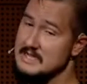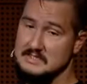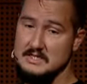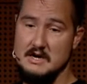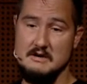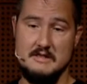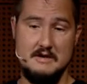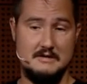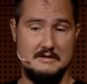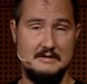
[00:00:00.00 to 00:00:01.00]
str
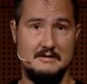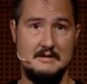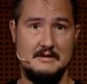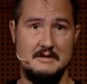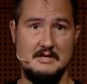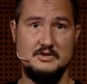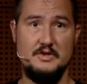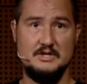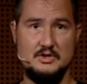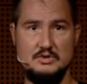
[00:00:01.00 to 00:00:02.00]
there. So there
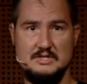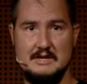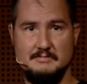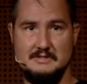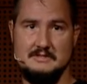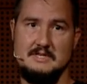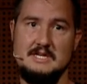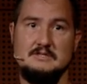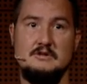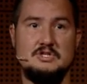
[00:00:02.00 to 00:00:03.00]
are two steps.
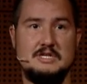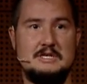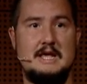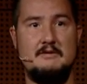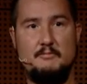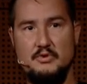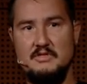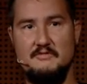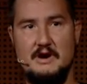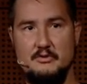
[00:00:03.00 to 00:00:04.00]
There's not just like put the
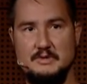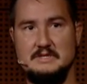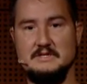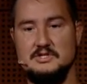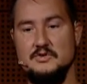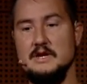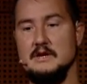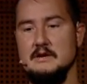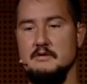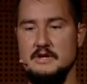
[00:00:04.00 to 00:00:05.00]
variables in the string.
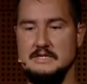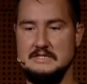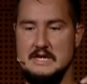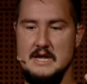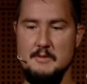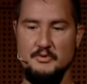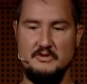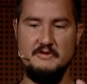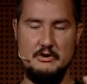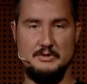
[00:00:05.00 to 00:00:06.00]
No, there is put the
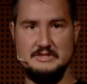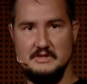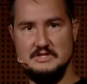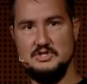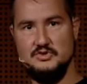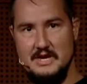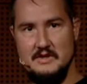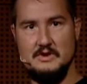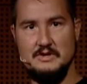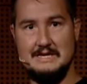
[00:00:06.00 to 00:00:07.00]
variables in the string, and
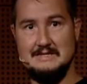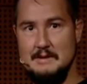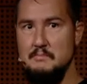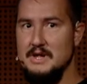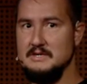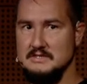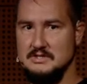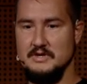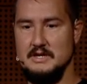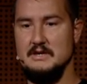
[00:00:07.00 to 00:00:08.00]
then you get a templated
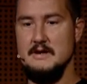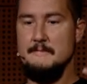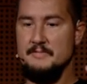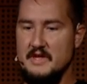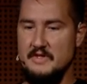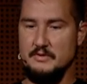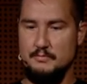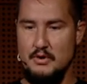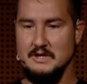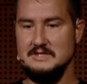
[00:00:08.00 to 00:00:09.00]
string. And then the
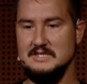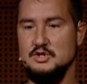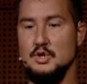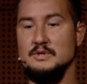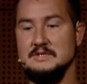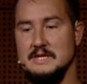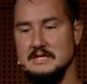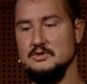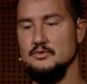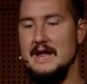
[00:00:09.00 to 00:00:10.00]
policy turns that
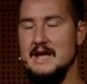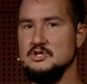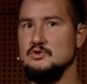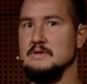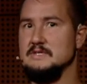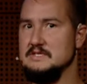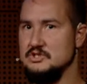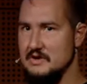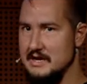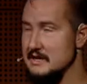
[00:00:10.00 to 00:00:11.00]
into an actual
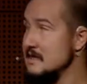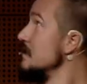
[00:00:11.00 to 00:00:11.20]
string,